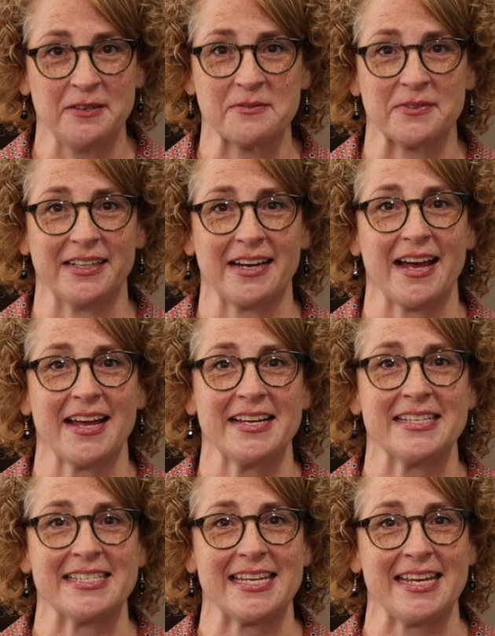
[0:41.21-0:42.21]
when I
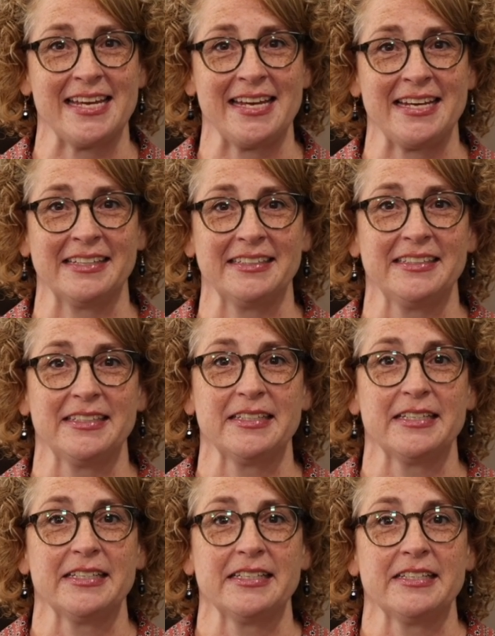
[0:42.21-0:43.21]
see
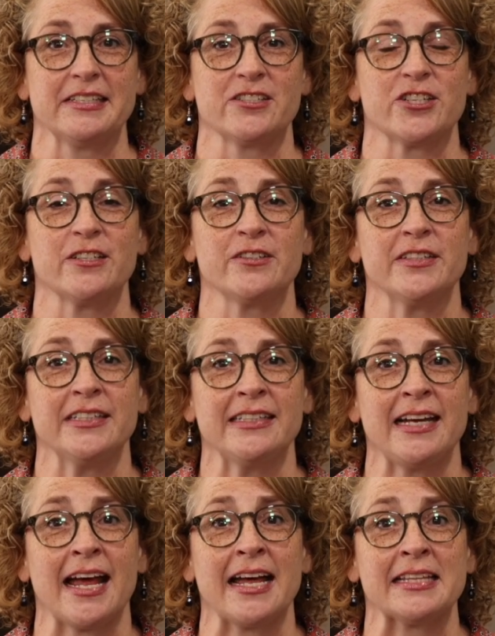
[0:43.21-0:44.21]
children
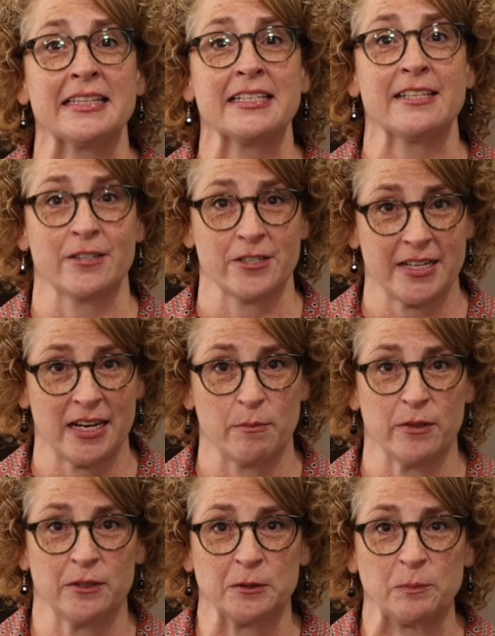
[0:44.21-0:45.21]
at the dinner
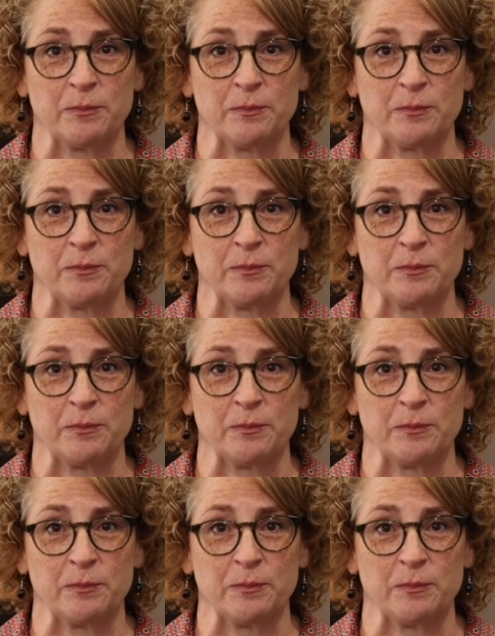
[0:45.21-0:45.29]
table